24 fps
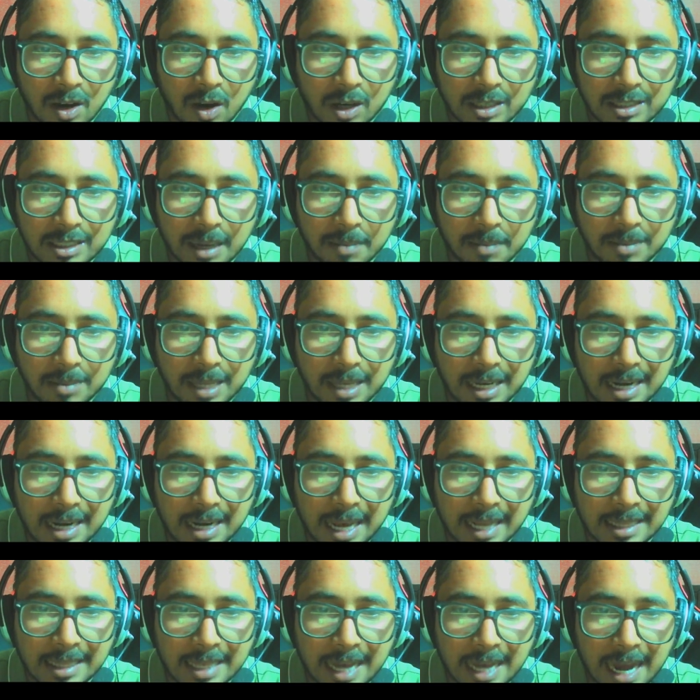or something
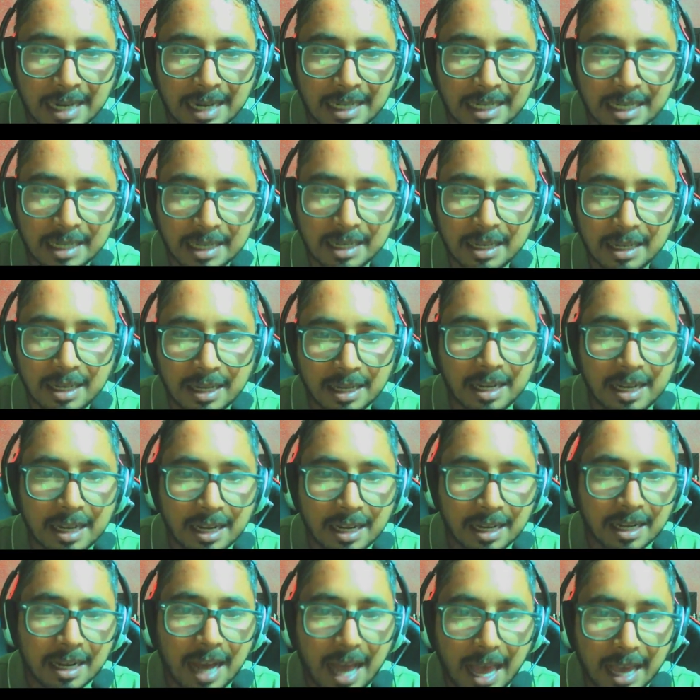like that,
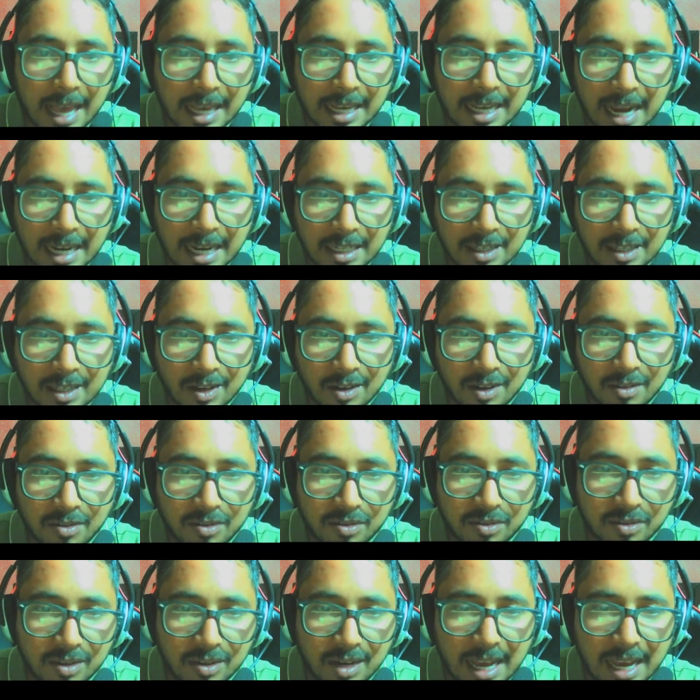I kind of
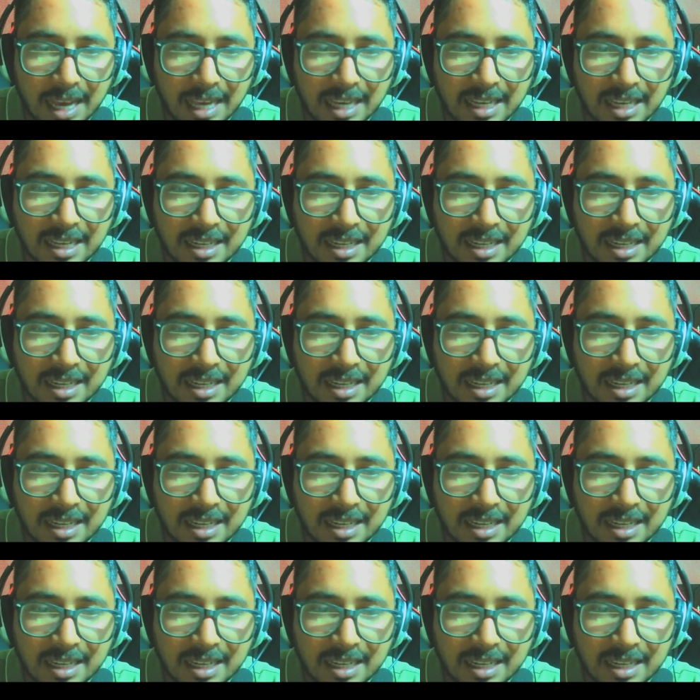like